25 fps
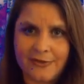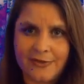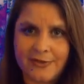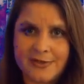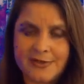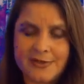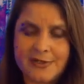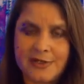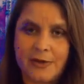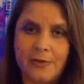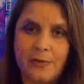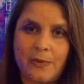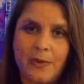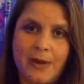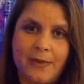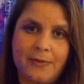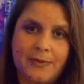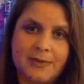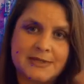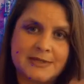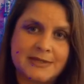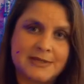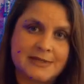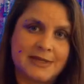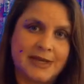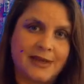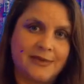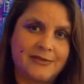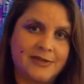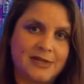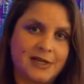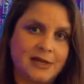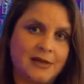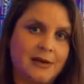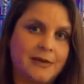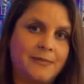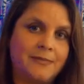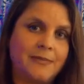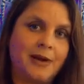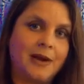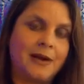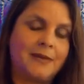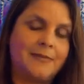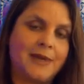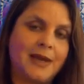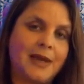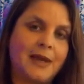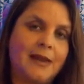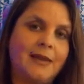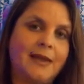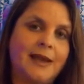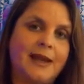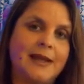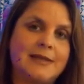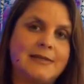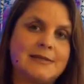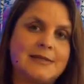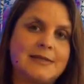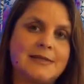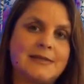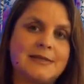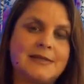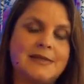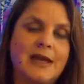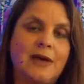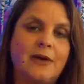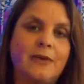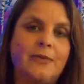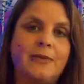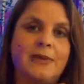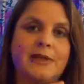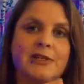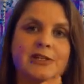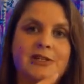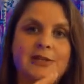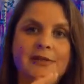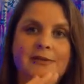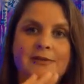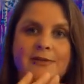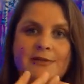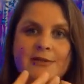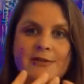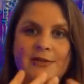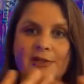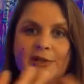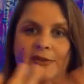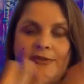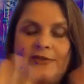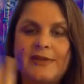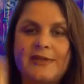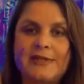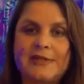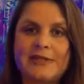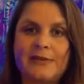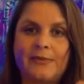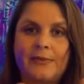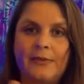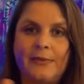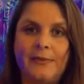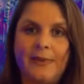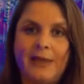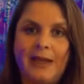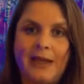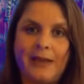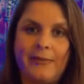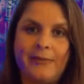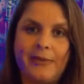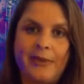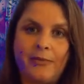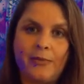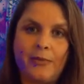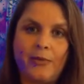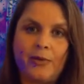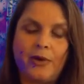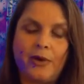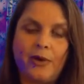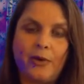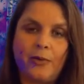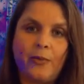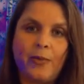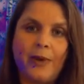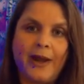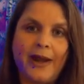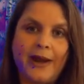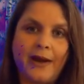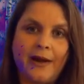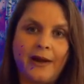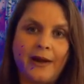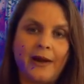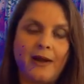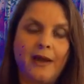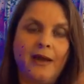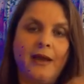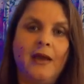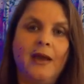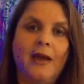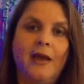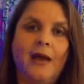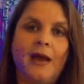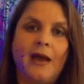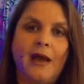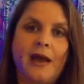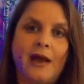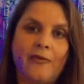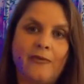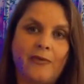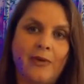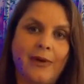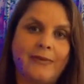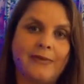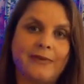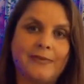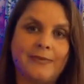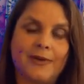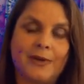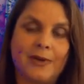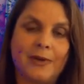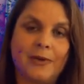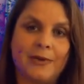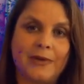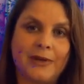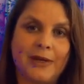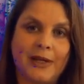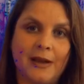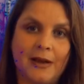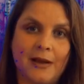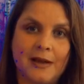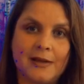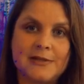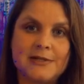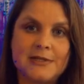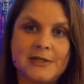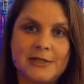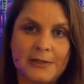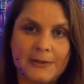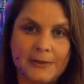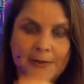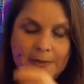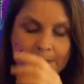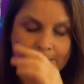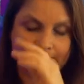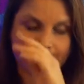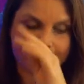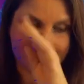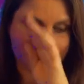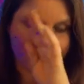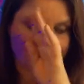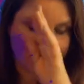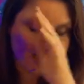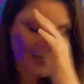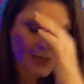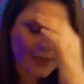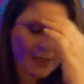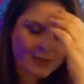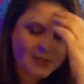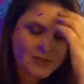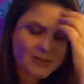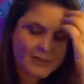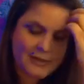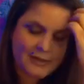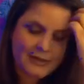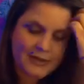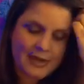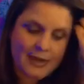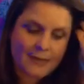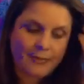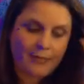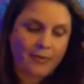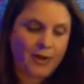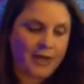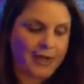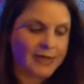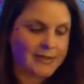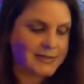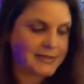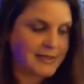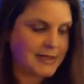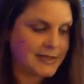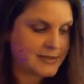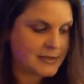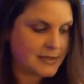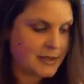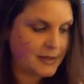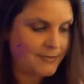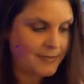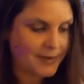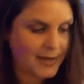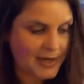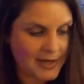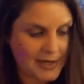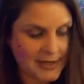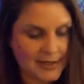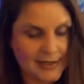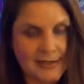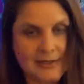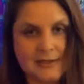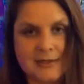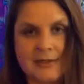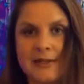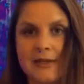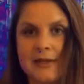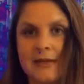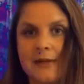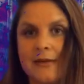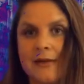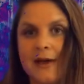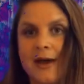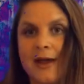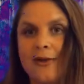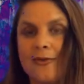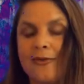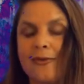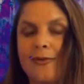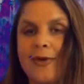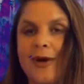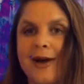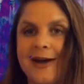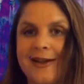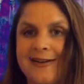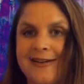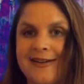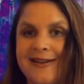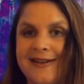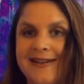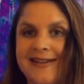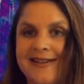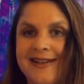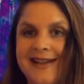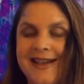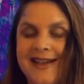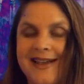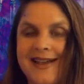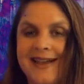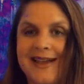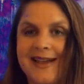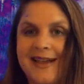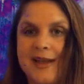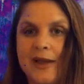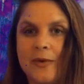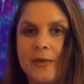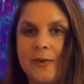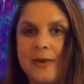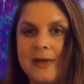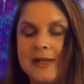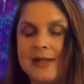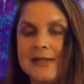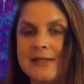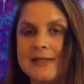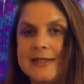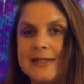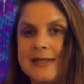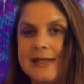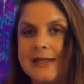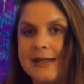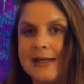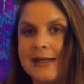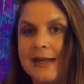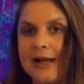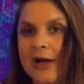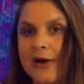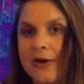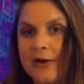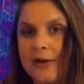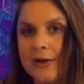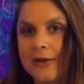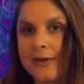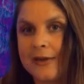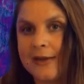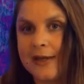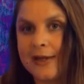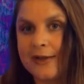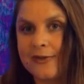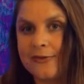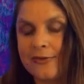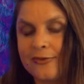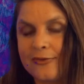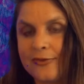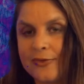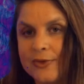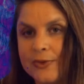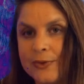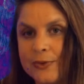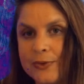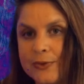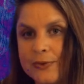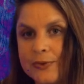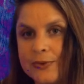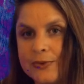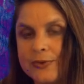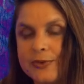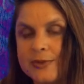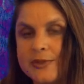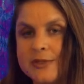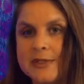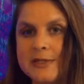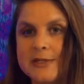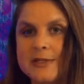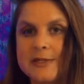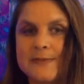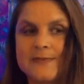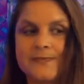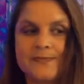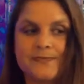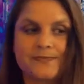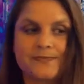So what was stuffed and compartmentalized is now reaching the surface, and we're becoming more aware of what we've been holding on to. And during that process, our bodies need a lot of water. We need to eat alkaline foods.